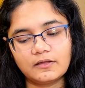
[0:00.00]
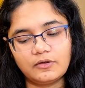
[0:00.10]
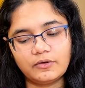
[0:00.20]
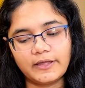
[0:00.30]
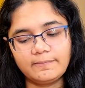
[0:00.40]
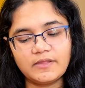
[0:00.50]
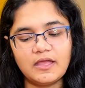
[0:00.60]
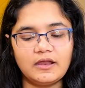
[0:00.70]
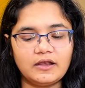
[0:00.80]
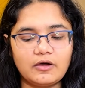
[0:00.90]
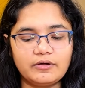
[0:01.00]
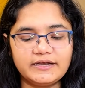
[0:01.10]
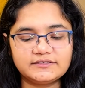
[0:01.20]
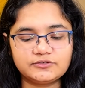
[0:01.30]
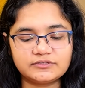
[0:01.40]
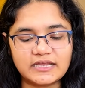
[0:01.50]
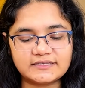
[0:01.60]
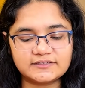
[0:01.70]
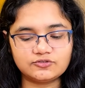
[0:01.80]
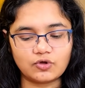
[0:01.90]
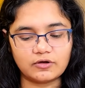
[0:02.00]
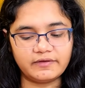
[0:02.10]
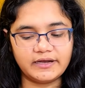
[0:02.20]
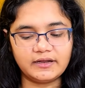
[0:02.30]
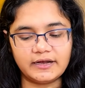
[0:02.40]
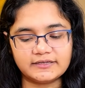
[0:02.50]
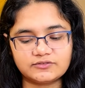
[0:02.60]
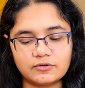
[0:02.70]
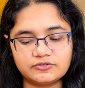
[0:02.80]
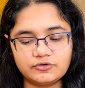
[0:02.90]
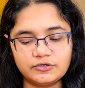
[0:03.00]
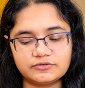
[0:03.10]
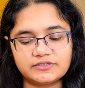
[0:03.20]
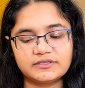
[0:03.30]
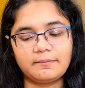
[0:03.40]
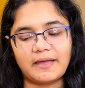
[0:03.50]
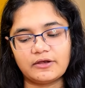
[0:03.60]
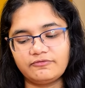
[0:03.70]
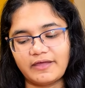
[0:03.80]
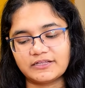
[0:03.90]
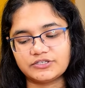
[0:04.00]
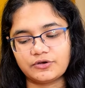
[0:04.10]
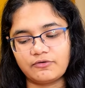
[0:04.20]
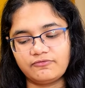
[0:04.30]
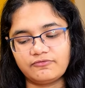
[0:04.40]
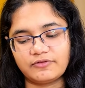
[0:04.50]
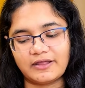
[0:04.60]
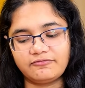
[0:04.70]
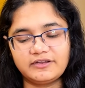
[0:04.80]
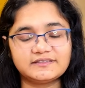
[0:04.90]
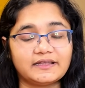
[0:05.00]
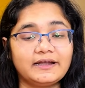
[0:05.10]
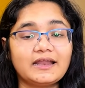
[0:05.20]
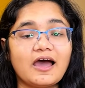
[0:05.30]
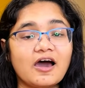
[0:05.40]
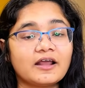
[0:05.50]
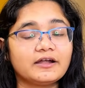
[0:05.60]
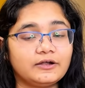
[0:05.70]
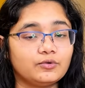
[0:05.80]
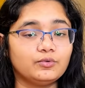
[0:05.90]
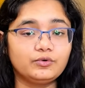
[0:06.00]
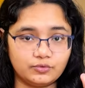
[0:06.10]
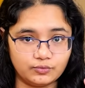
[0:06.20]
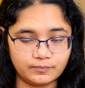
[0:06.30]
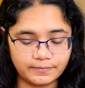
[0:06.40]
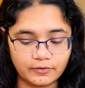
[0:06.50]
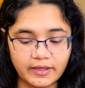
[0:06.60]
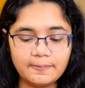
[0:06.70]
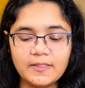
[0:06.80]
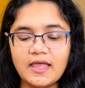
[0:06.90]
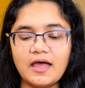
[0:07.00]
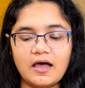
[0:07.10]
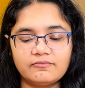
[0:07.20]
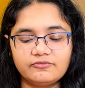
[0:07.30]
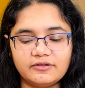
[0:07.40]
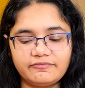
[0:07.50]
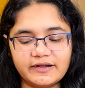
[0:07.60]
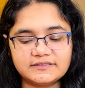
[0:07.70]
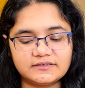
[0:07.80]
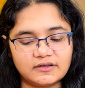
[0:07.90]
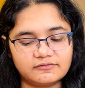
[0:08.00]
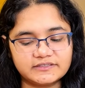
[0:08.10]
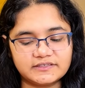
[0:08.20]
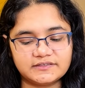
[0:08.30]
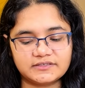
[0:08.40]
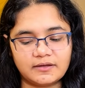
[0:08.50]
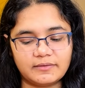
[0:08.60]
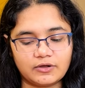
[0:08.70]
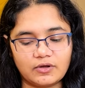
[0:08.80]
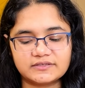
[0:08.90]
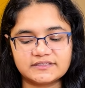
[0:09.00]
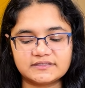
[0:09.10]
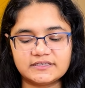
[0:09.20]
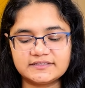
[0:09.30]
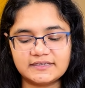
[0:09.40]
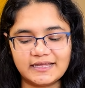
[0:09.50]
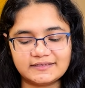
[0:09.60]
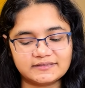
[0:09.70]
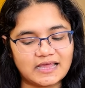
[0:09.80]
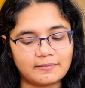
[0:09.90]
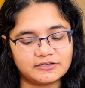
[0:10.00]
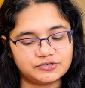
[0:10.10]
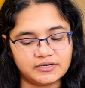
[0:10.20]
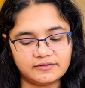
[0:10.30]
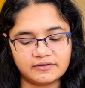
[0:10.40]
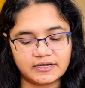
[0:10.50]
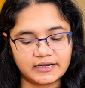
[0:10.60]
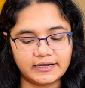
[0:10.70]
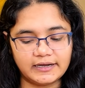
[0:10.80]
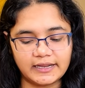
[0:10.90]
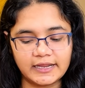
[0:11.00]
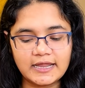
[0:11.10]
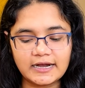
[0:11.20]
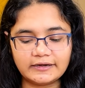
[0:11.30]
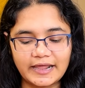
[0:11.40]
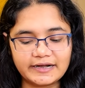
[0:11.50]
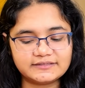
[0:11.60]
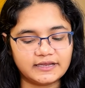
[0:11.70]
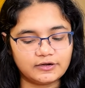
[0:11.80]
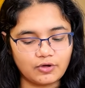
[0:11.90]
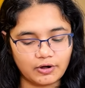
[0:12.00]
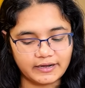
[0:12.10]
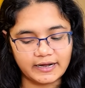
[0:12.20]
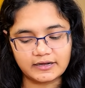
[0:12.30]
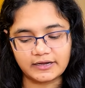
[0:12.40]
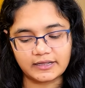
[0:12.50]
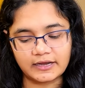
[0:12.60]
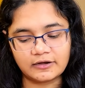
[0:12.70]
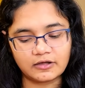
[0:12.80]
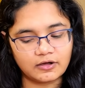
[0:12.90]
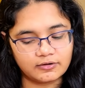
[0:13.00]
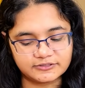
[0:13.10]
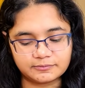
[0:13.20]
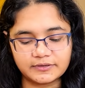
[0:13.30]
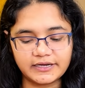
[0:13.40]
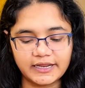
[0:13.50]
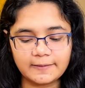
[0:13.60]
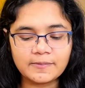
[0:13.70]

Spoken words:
Okay, now it is used as a solvent. It is also used in the manufacture of refrigerant R22. Okay, harmful effects: nervous system, it causes dizziness, damage liver, kidney, direct skin contact, it can cause burning.